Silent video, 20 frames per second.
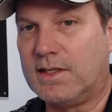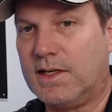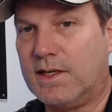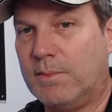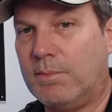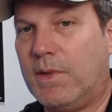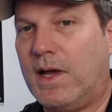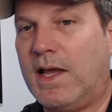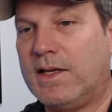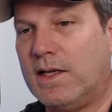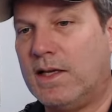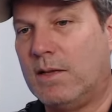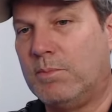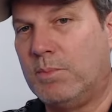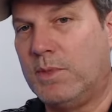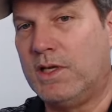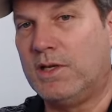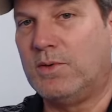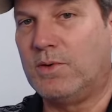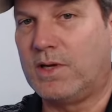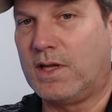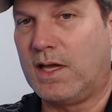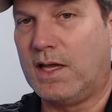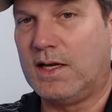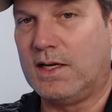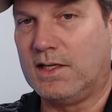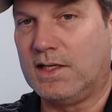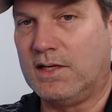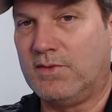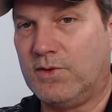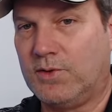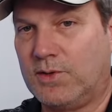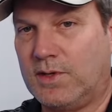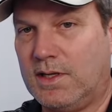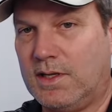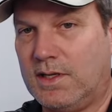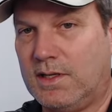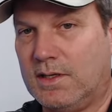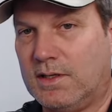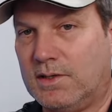then it might not be okay to leave your
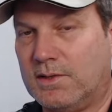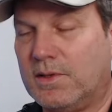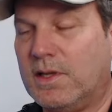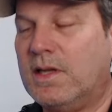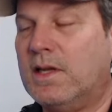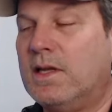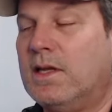key on.